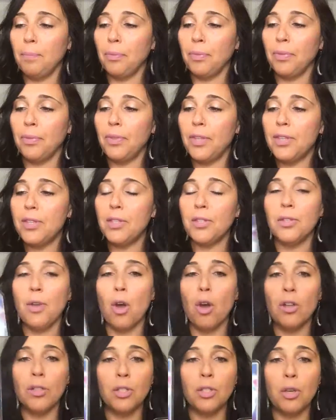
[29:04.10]
This is
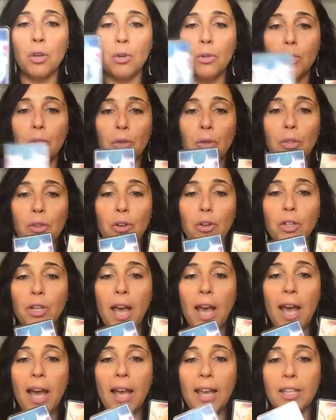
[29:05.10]
also your third
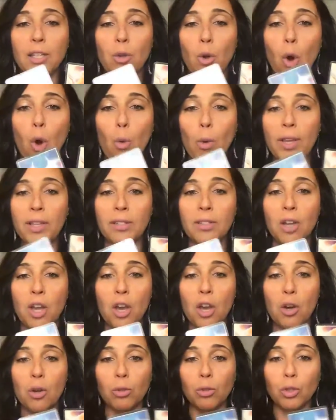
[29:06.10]
eye. You always
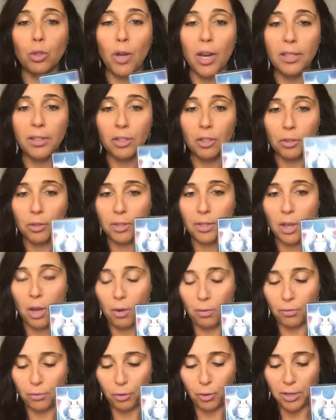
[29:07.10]
know. Trust
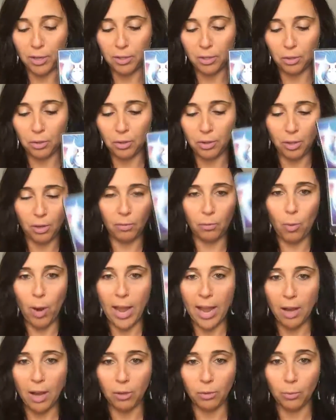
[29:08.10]
yourself.
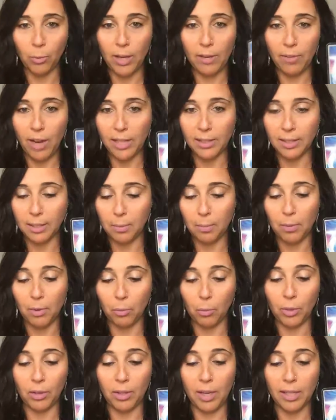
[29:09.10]
Wow, we got some
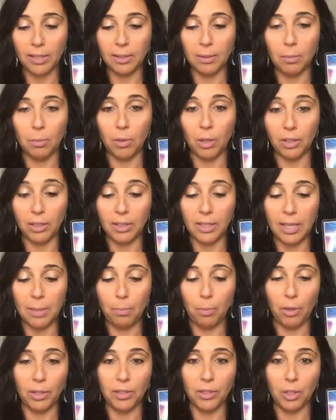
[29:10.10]

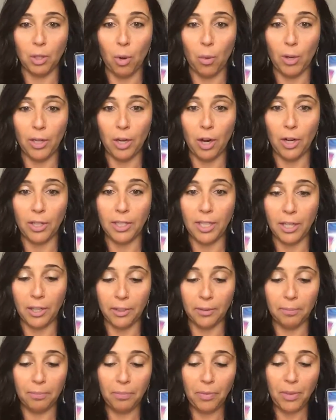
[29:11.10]
deep ones going on
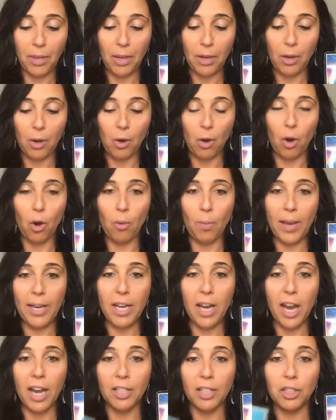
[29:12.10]
here. Oh my
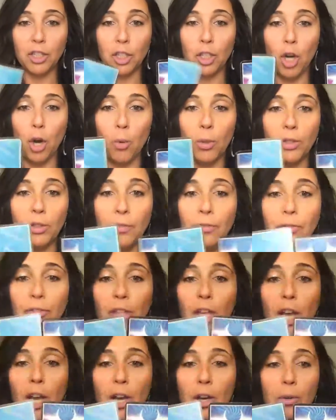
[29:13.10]
gosh, go with the
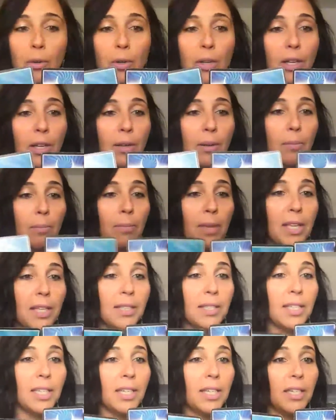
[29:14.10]
flow.
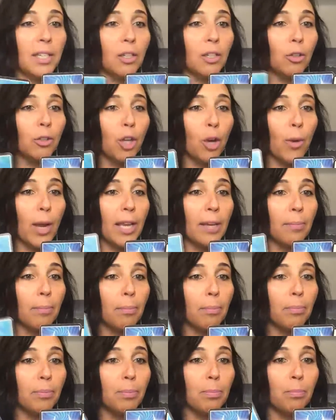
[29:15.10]
Mindy, oh no,
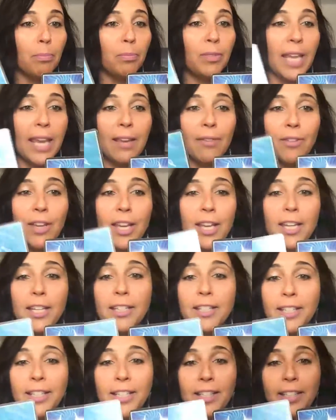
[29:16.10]
wait.
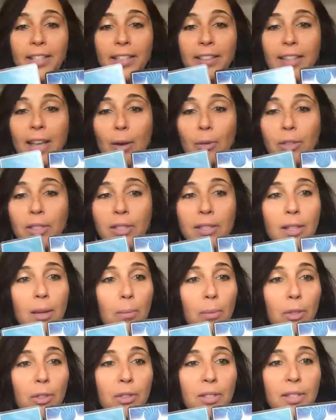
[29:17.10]
David, that was
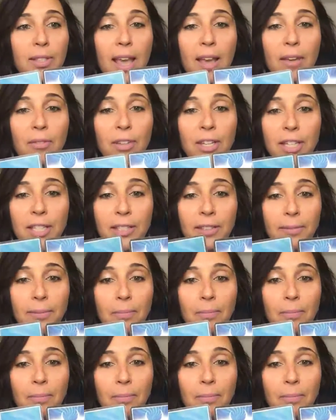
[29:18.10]
number 7.